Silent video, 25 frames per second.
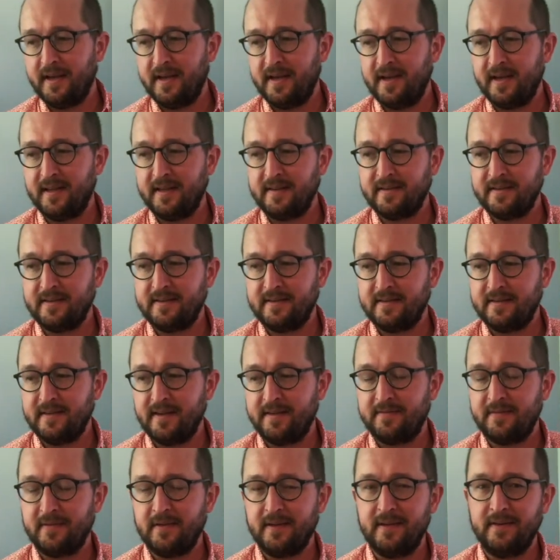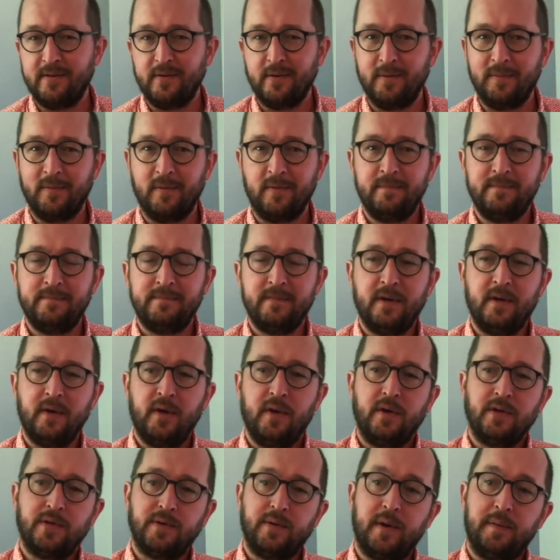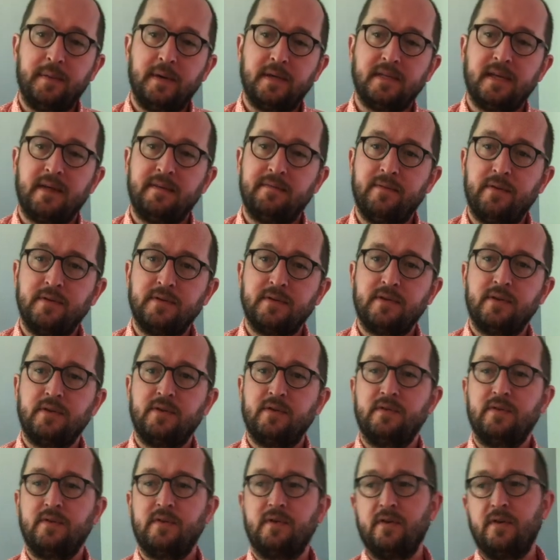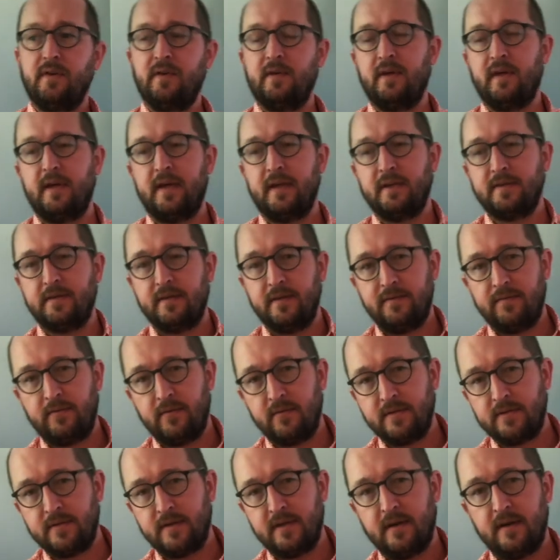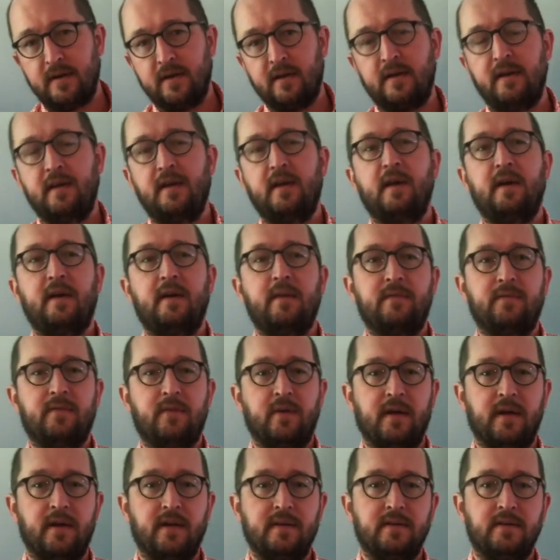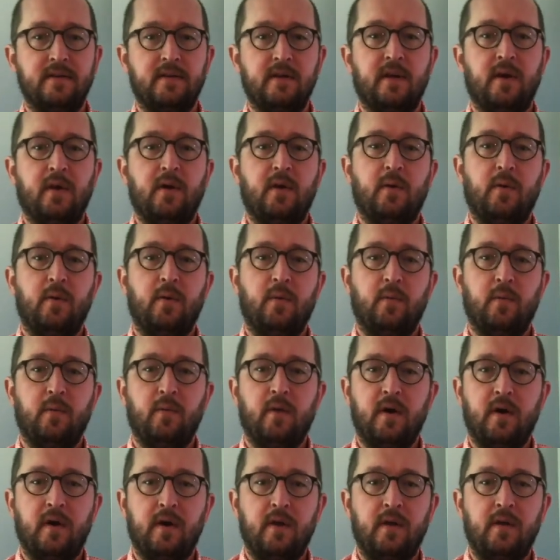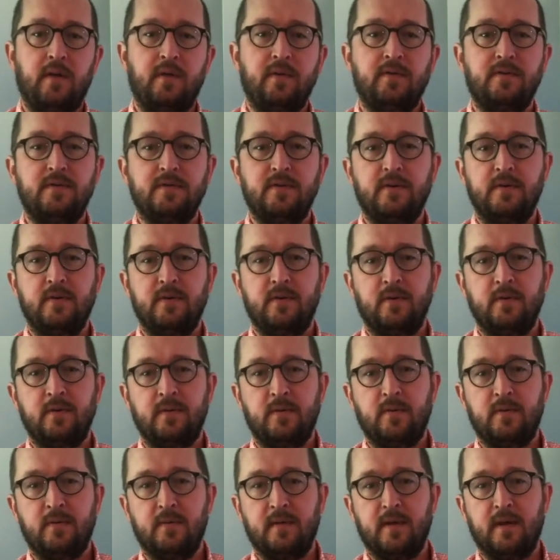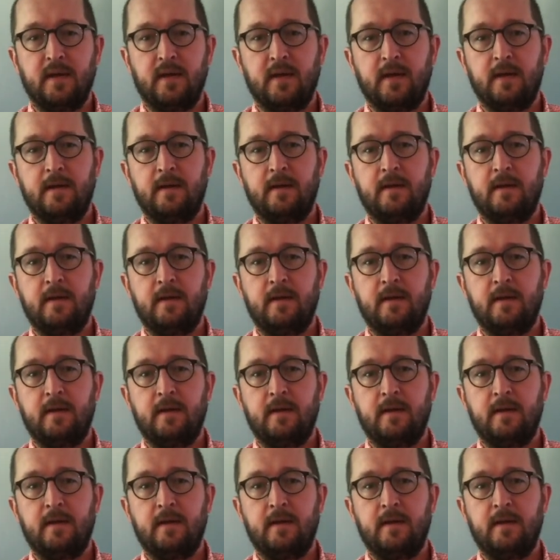it's definitely doable. So anyways, that first phrase, 1, 2, 3.